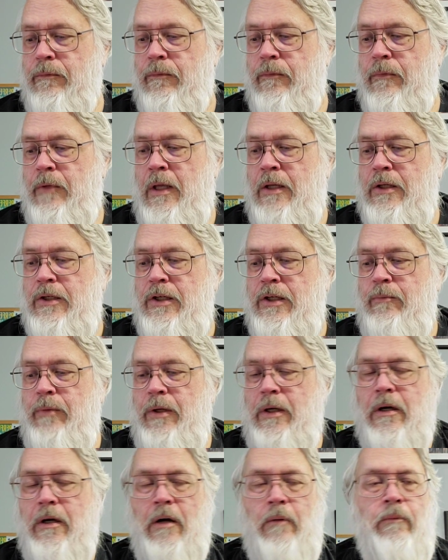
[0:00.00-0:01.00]
And she
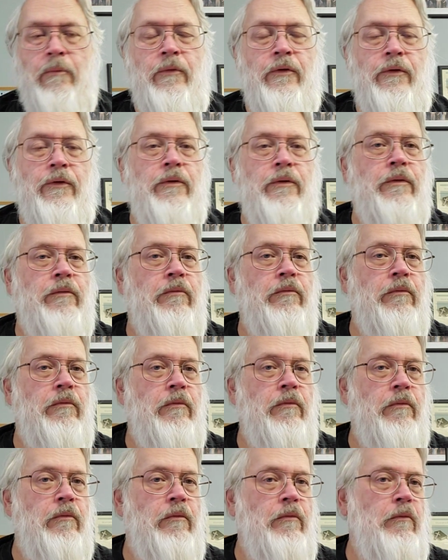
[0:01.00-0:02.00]
becomes
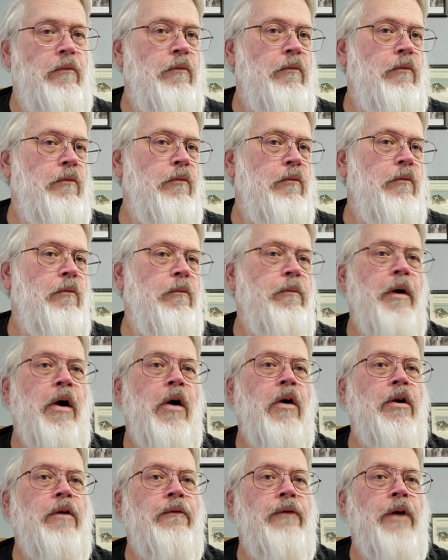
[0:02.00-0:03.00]

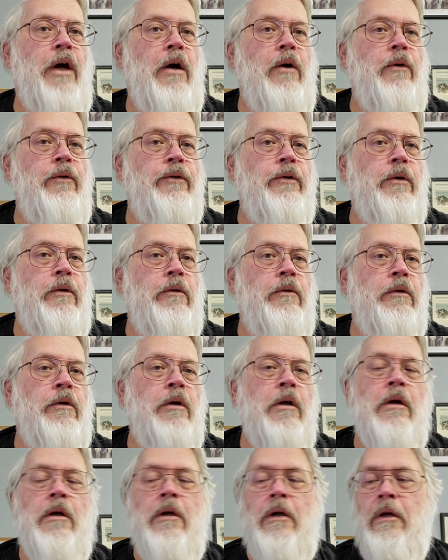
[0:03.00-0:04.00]
part of the household,
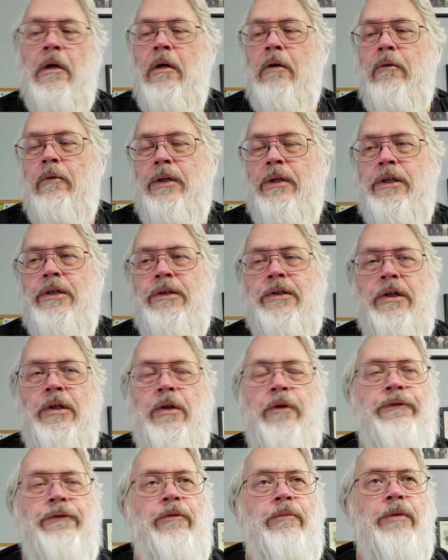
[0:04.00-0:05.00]
which is a
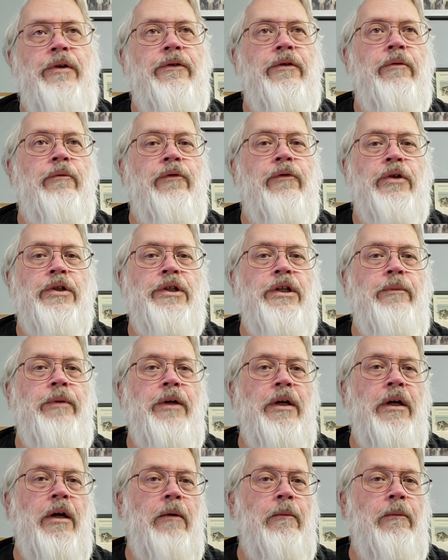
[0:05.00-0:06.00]
euphemism for she
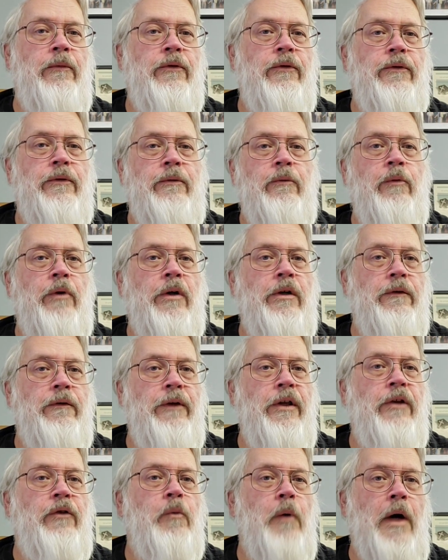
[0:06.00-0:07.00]
becomes one of
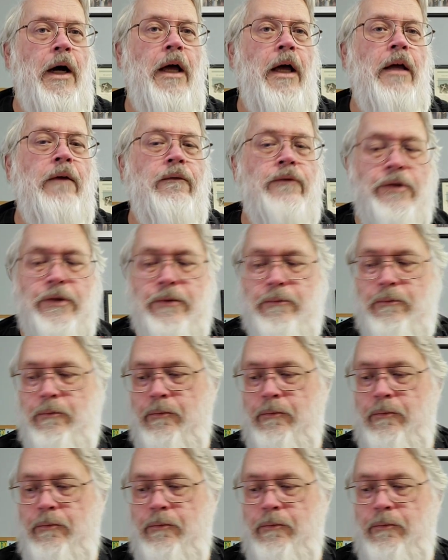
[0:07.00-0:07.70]
his wives.